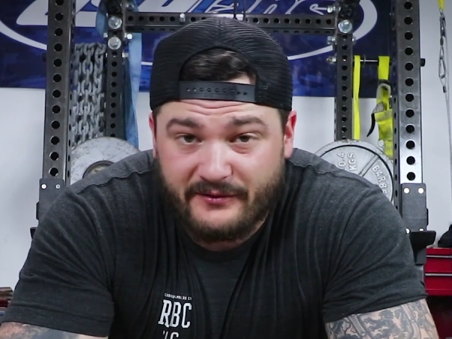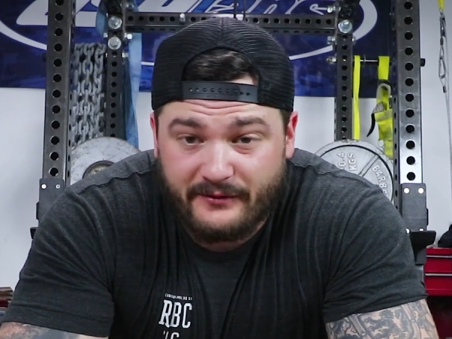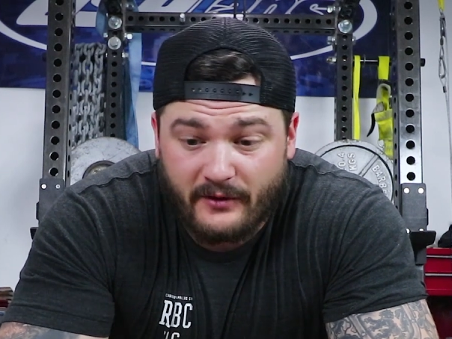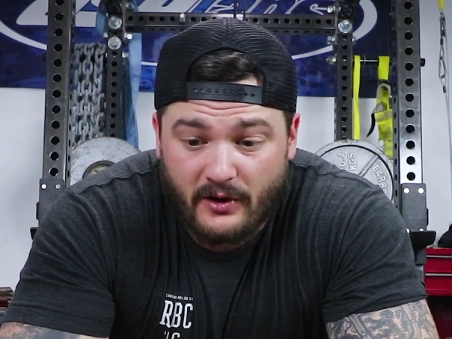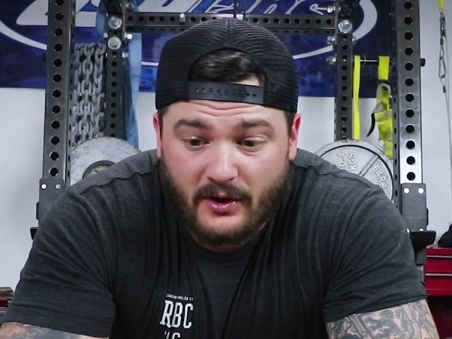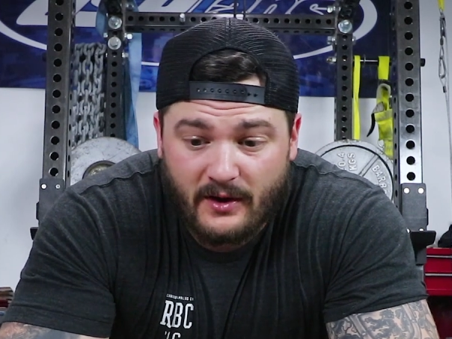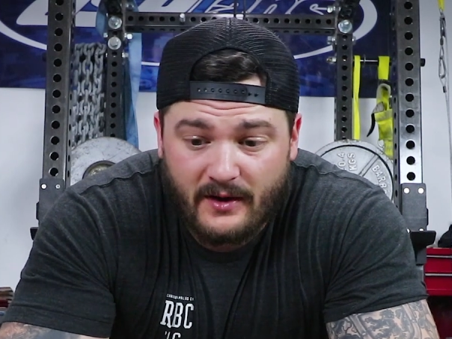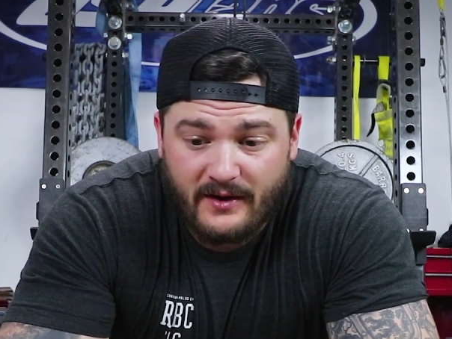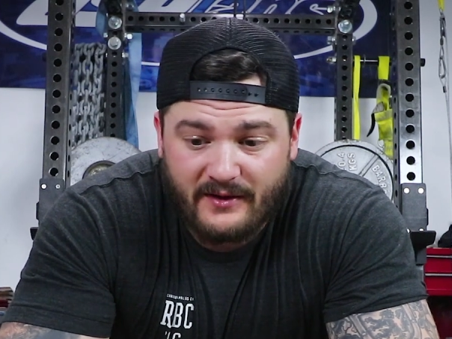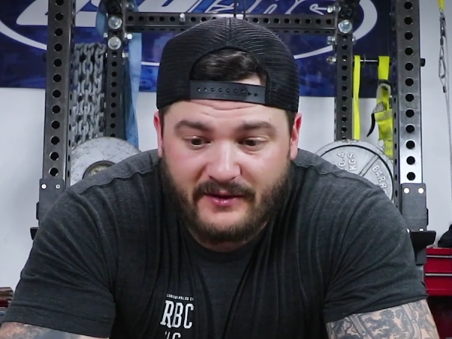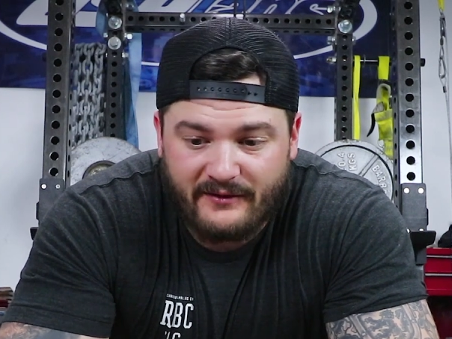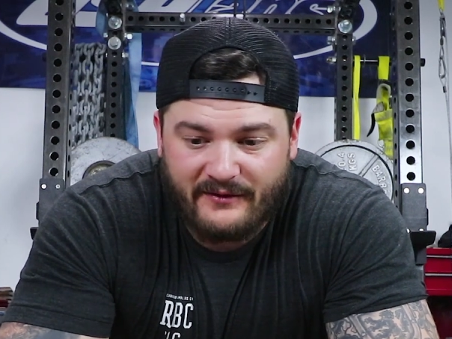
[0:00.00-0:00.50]

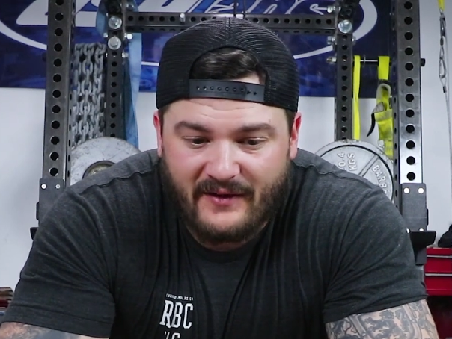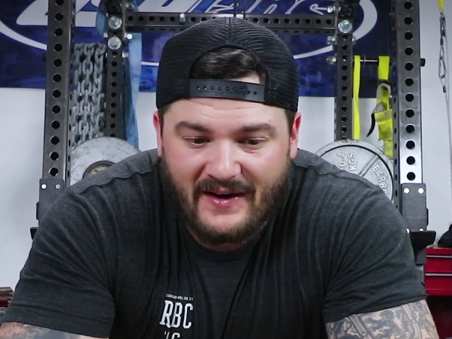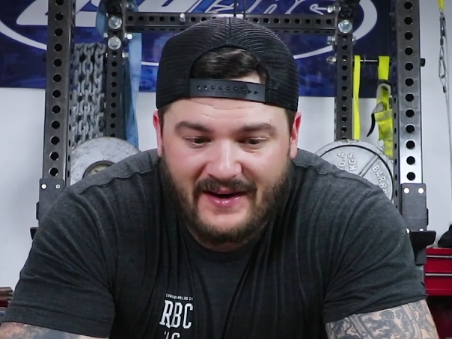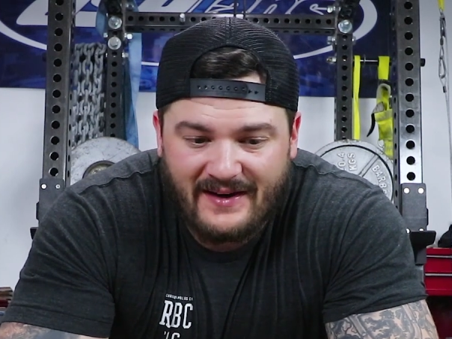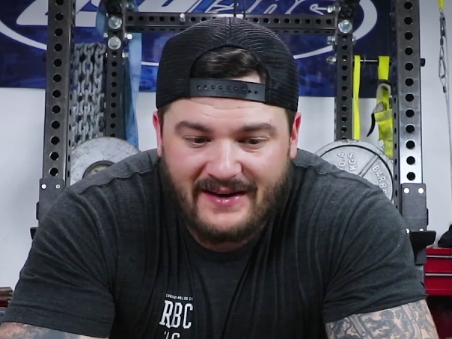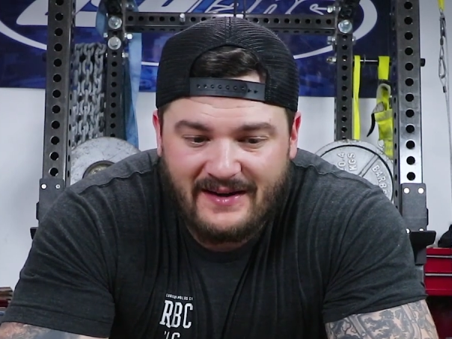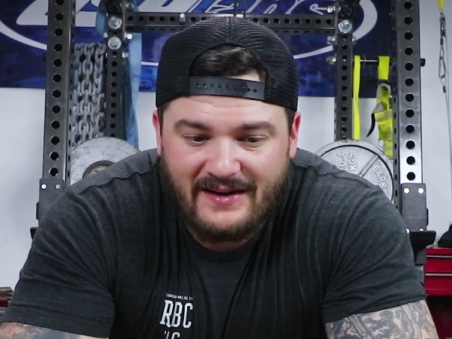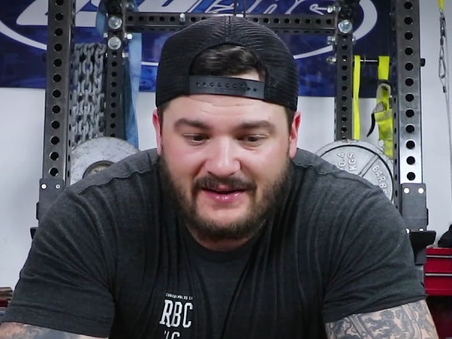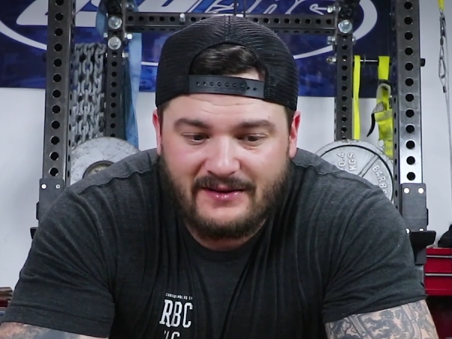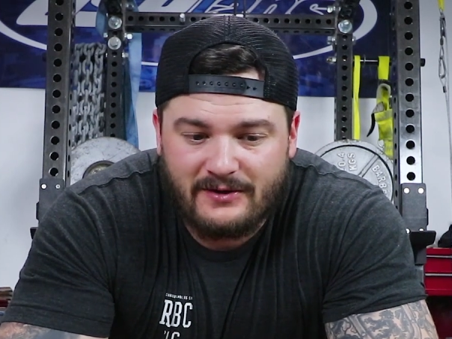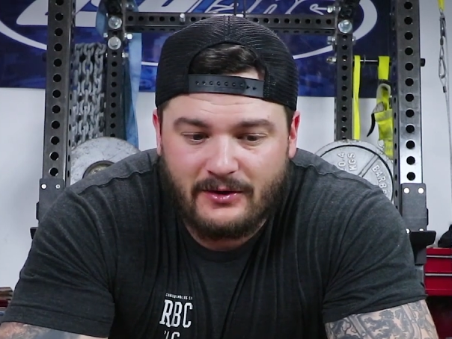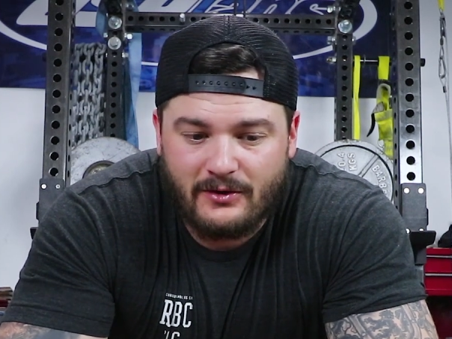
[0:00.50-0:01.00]
far as if I
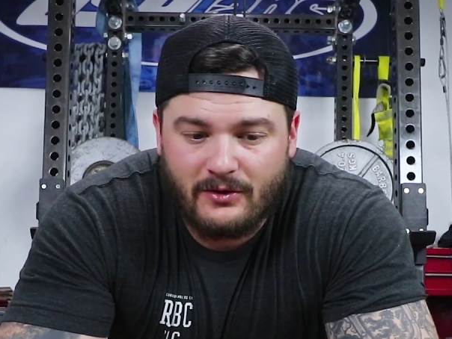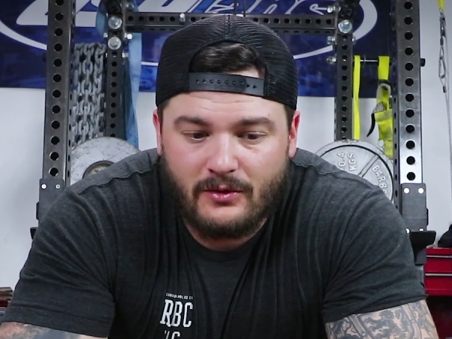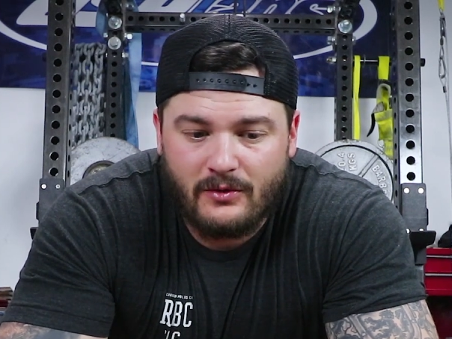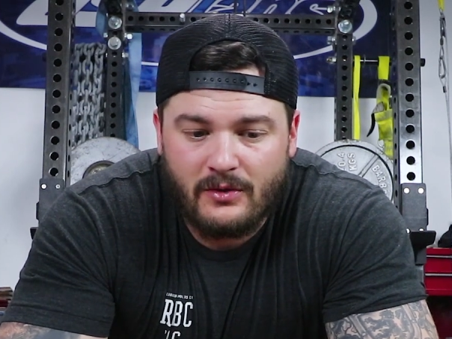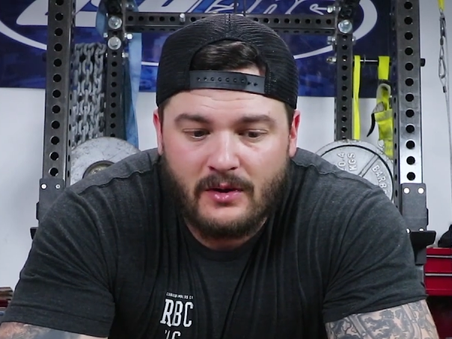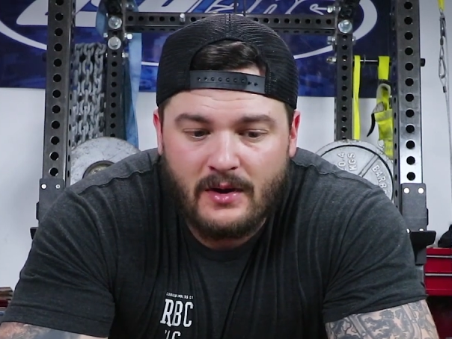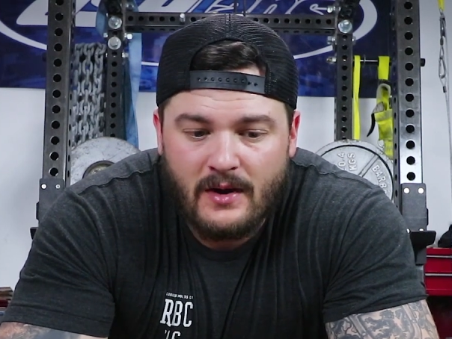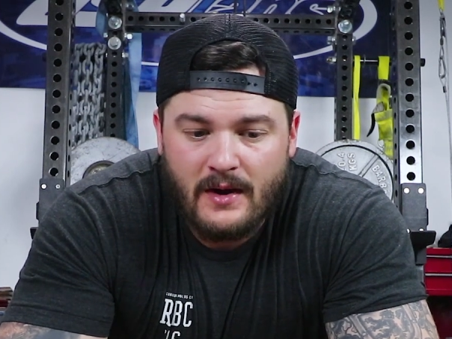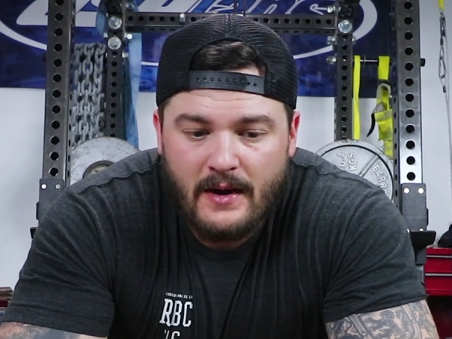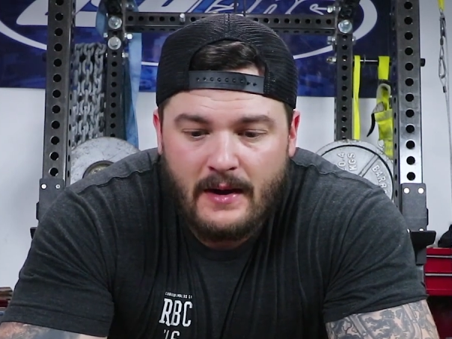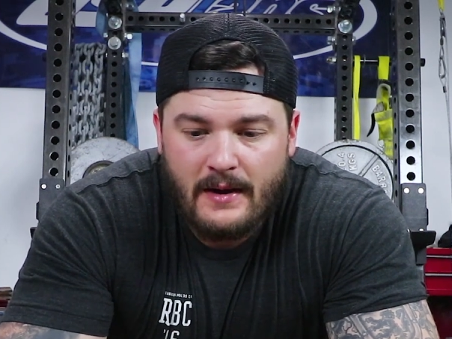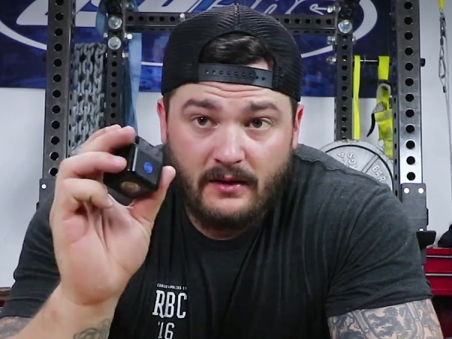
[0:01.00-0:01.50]
need
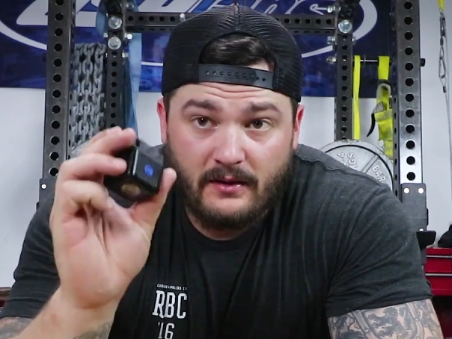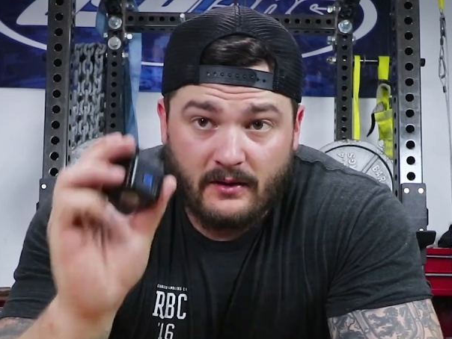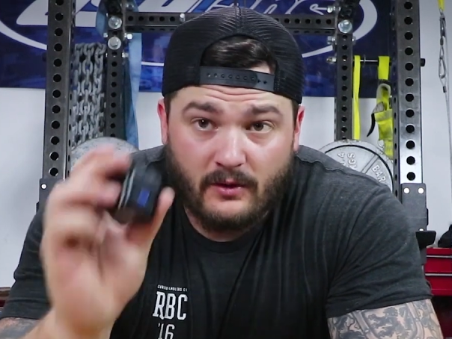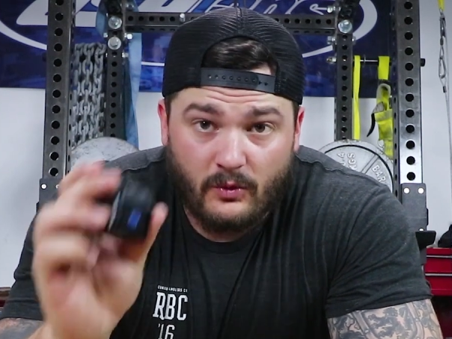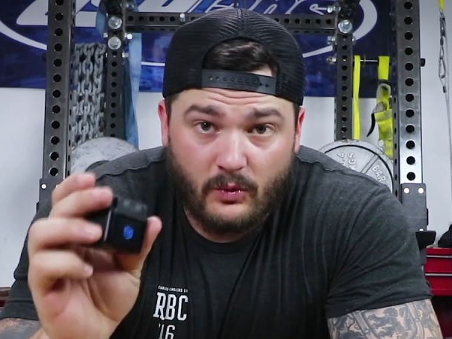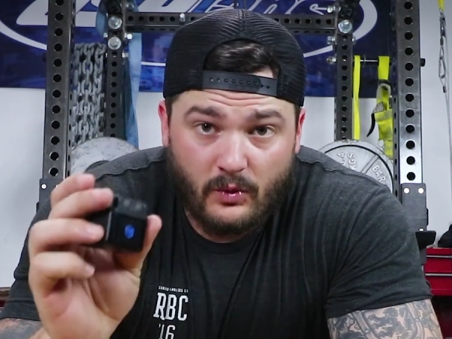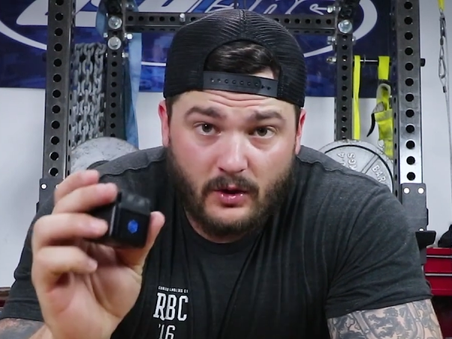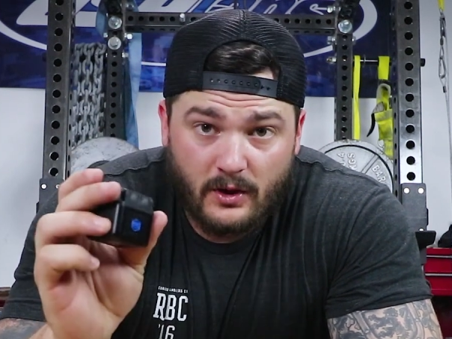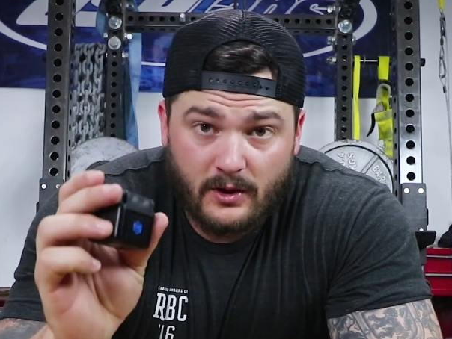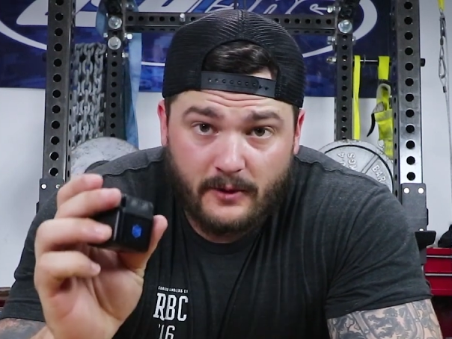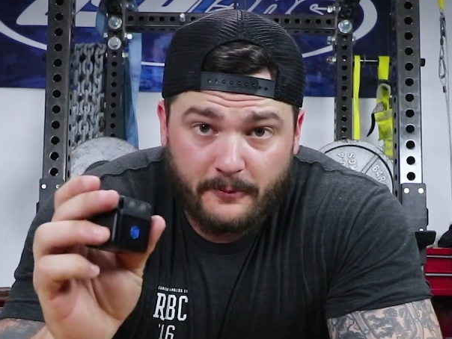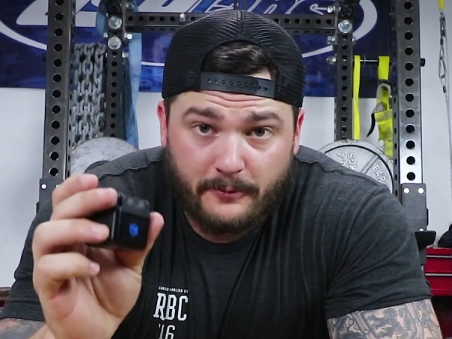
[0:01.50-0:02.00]
to. They're
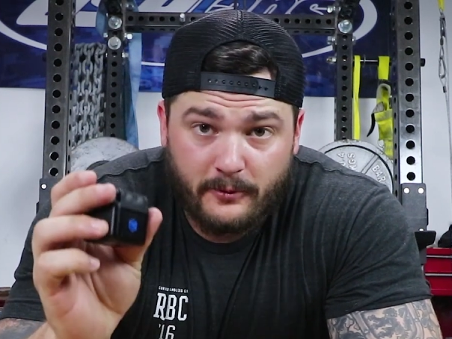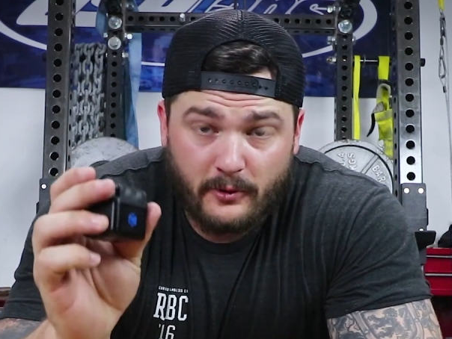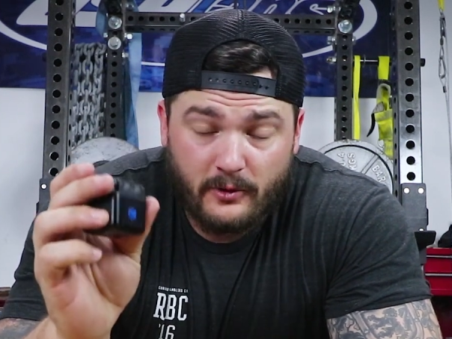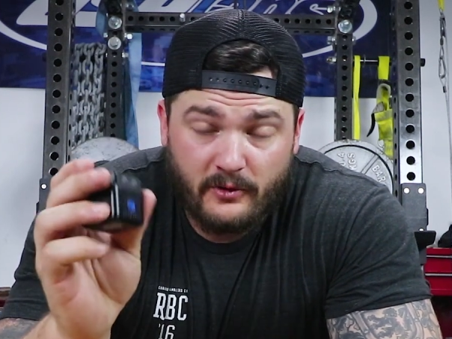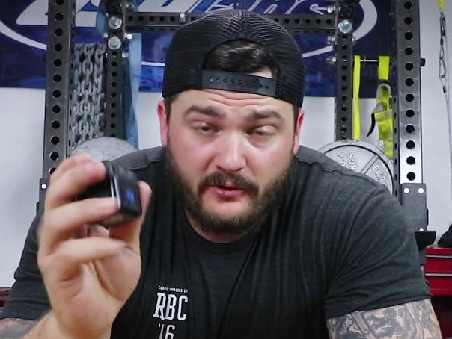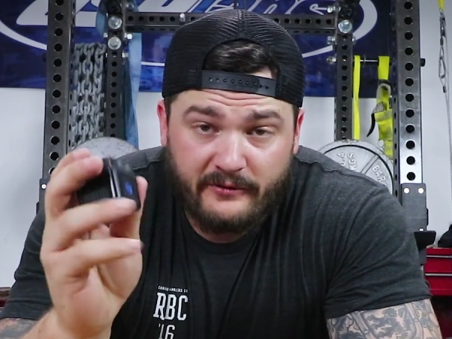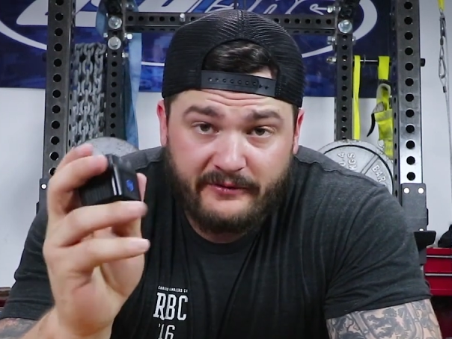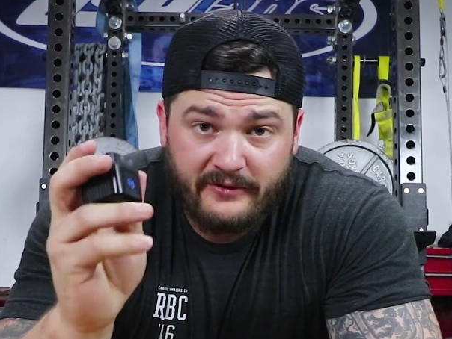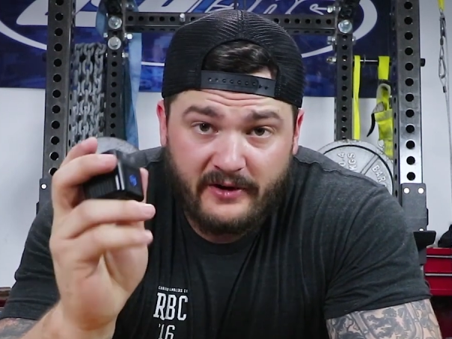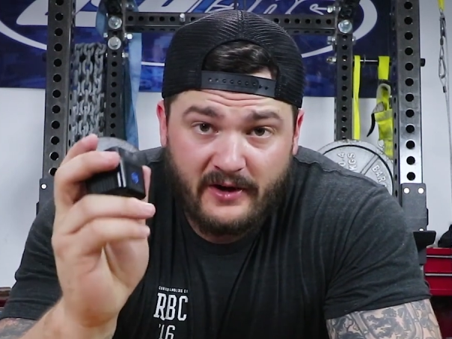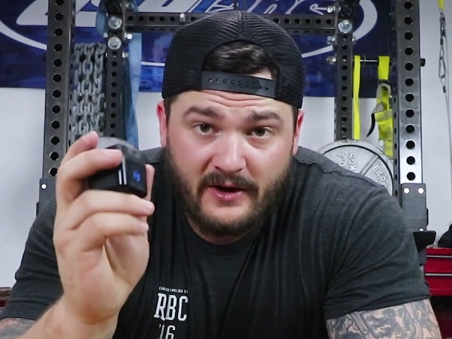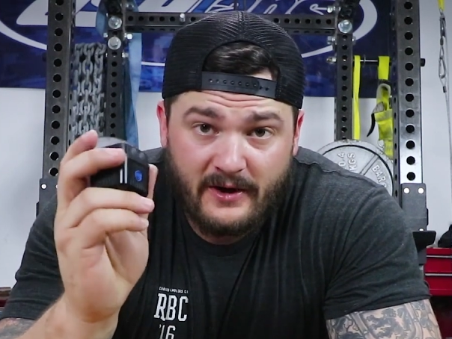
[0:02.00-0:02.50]

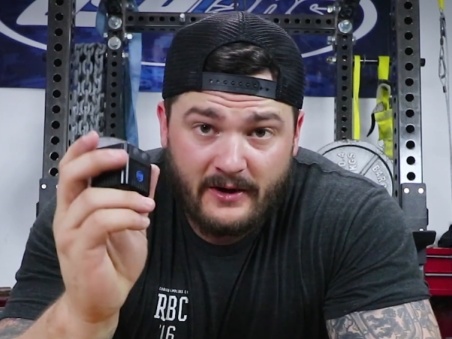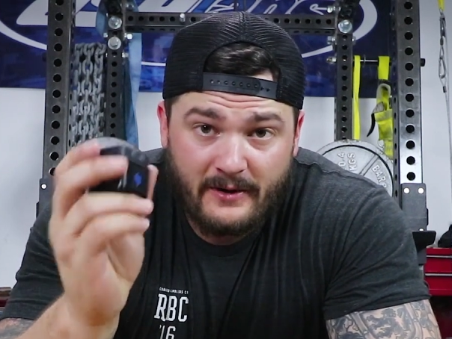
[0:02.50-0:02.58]
waterproof,